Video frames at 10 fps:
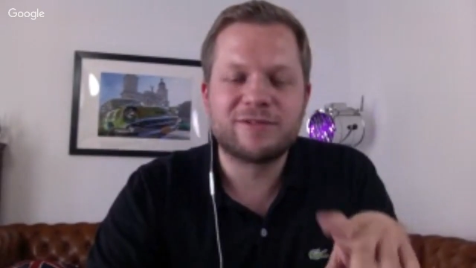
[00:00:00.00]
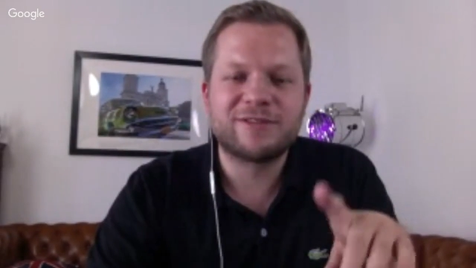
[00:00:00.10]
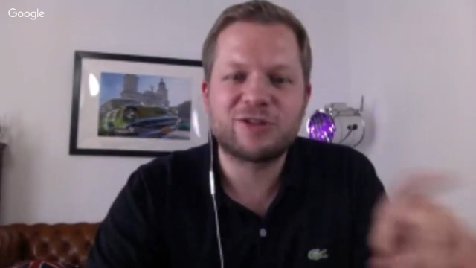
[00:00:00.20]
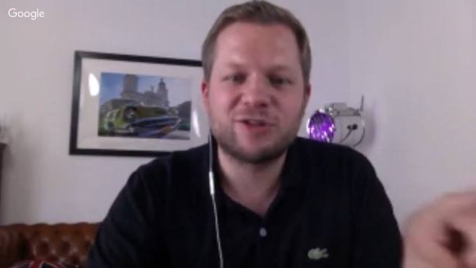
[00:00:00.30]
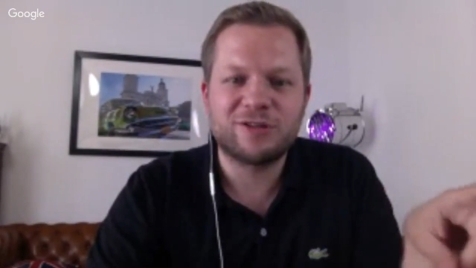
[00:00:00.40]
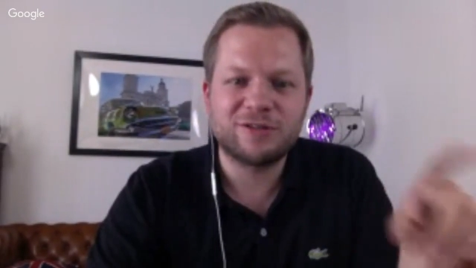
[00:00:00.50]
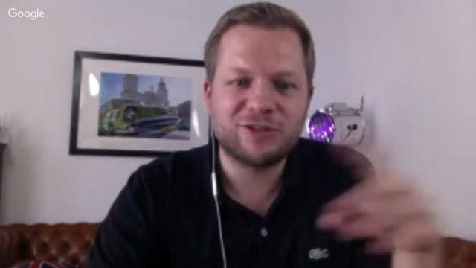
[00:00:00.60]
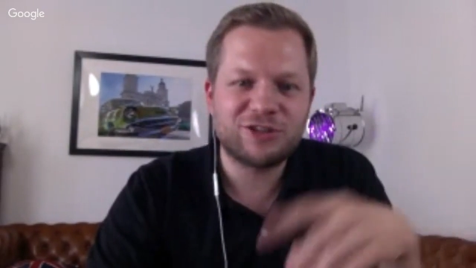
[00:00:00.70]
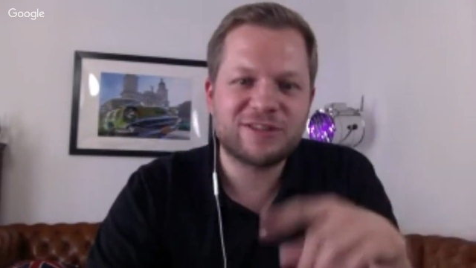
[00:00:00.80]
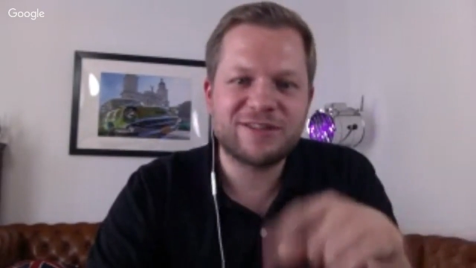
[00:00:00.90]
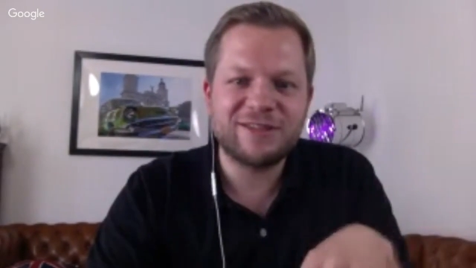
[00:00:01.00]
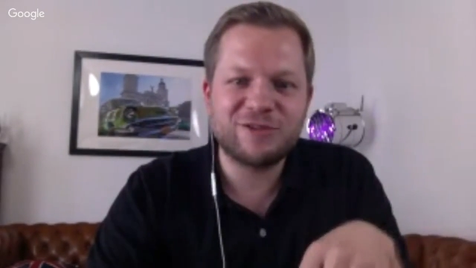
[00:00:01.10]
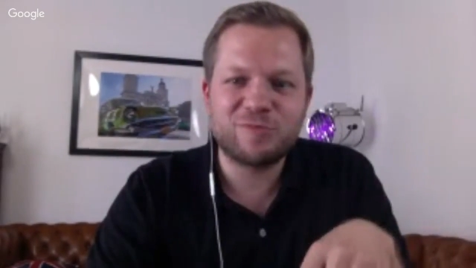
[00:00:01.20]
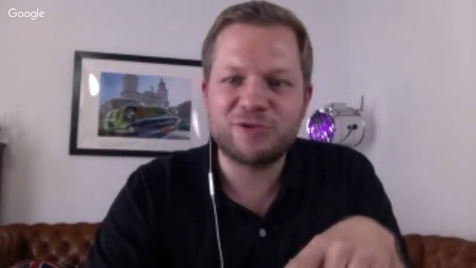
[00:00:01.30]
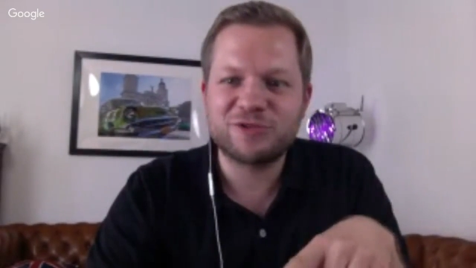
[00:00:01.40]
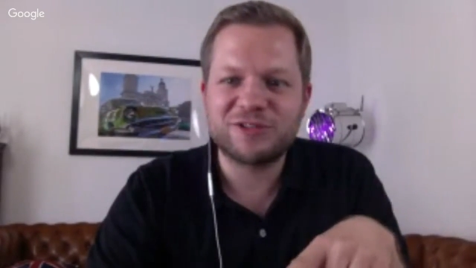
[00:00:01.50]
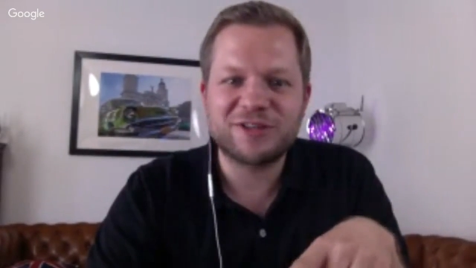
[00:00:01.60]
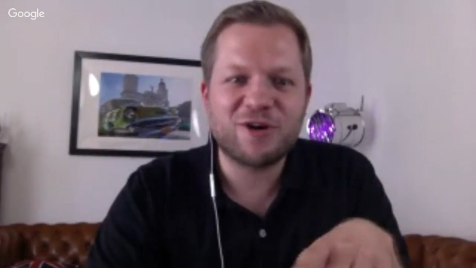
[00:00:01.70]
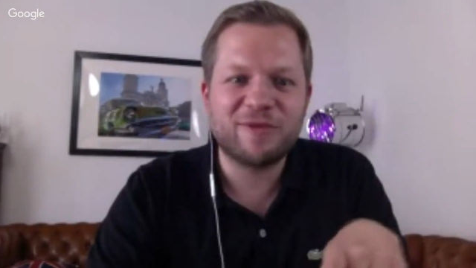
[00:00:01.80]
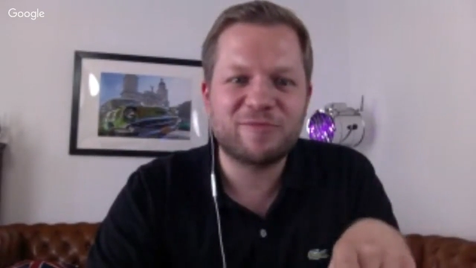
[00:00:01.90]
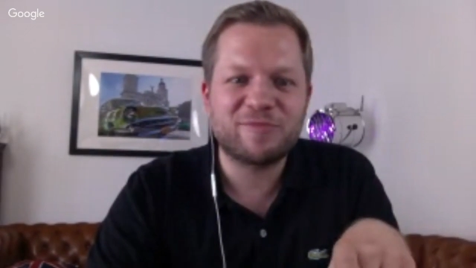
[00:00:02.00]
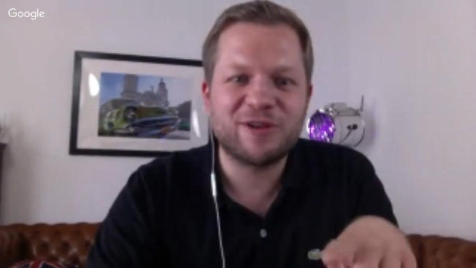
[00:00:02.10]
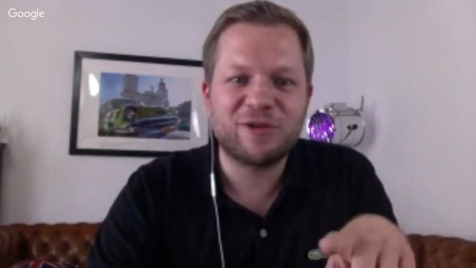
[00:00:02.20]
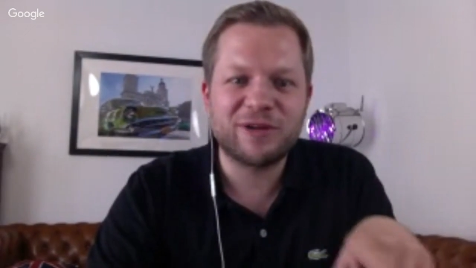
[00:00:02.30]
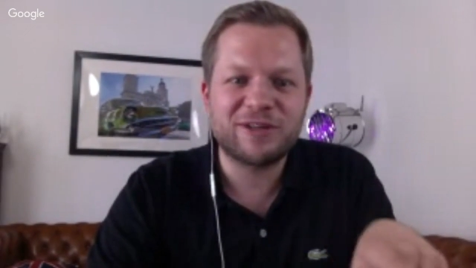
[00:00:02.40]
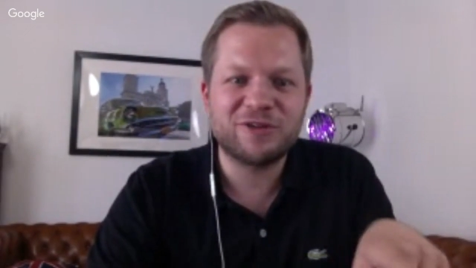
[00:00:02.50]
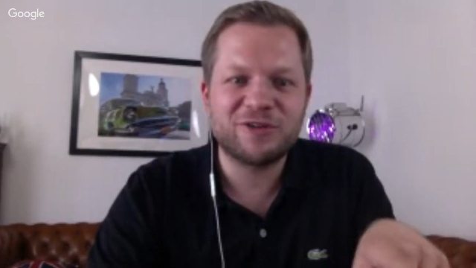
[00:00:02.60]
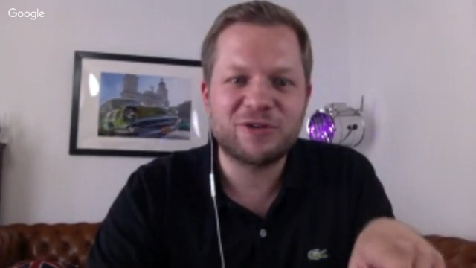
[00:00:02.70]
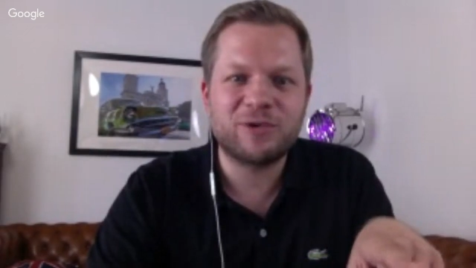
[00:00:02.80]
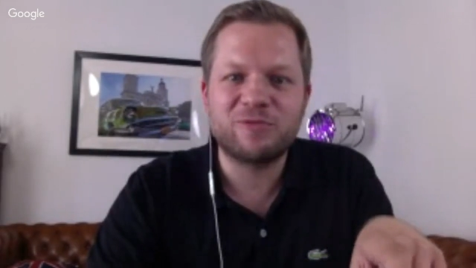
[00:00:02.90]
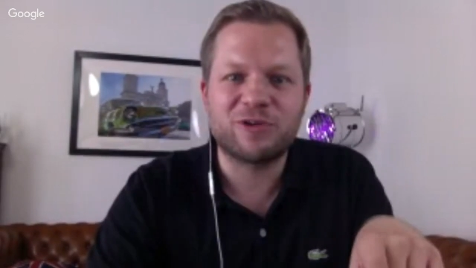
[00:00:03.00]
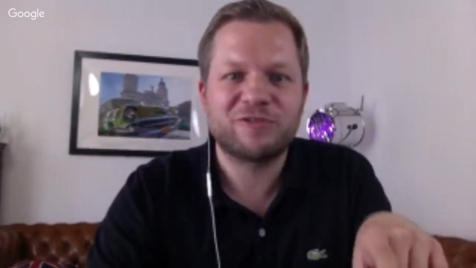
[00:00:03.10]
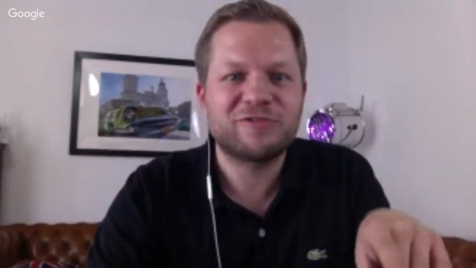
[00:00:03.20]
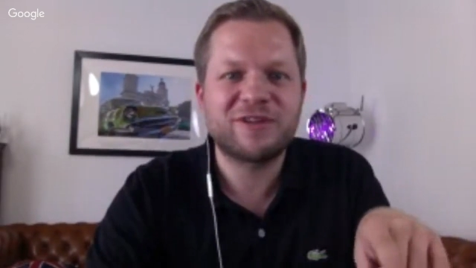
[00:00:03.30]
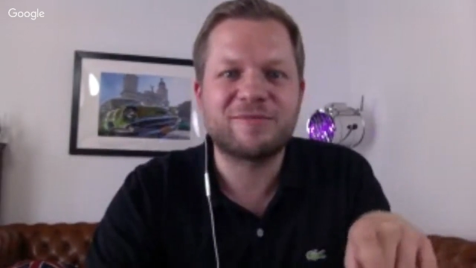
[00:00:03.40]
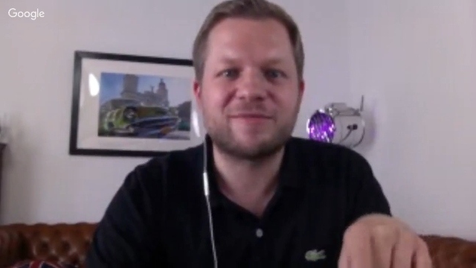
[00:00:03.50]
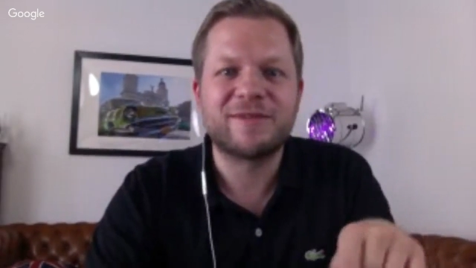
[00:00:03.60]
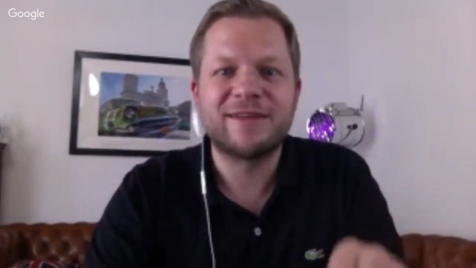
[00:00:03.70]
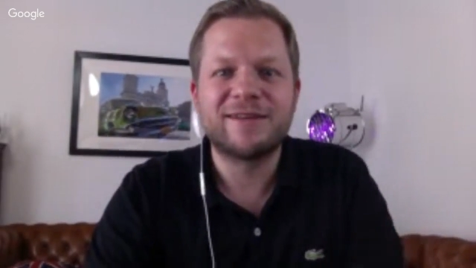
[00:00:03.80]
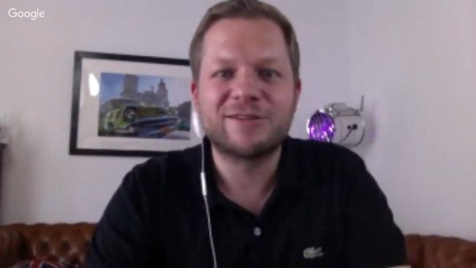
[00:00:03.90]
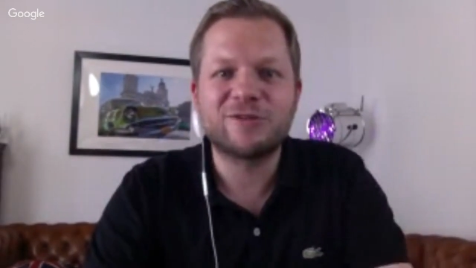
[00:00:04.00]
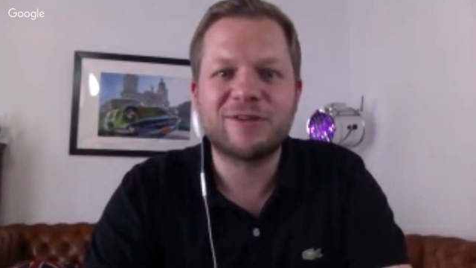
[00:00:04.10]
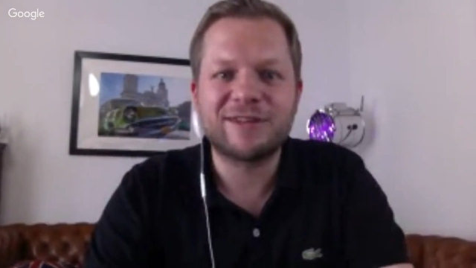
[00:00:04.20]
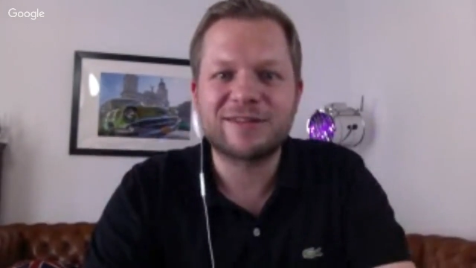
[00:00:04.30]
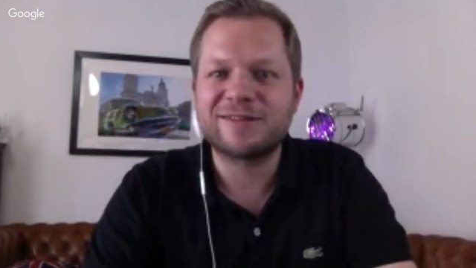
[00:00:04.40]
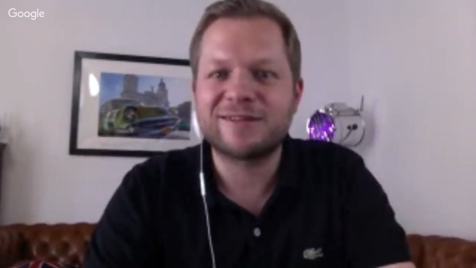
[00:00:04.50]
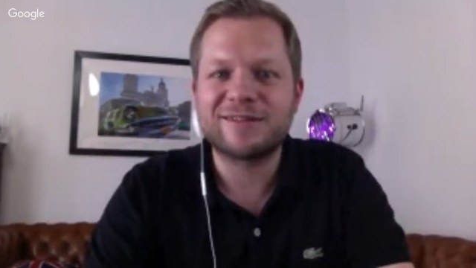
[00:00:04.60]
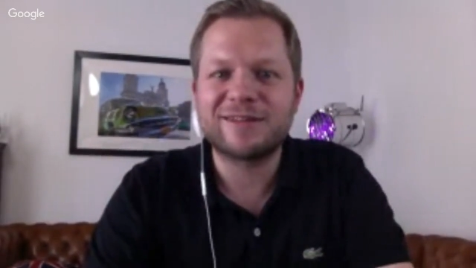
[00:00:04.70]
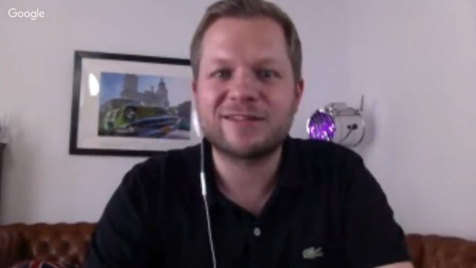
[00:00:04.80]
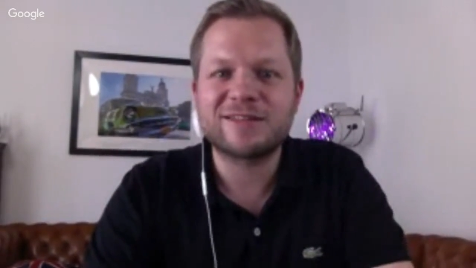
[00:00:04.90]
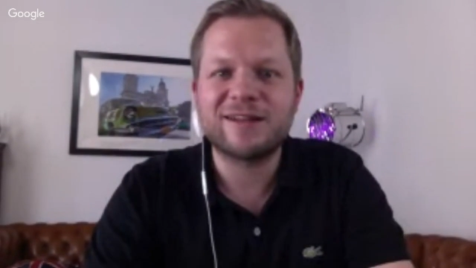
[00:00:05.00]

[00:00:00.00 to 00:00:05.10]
So you just need to post a comment below and you can win one of them. So that's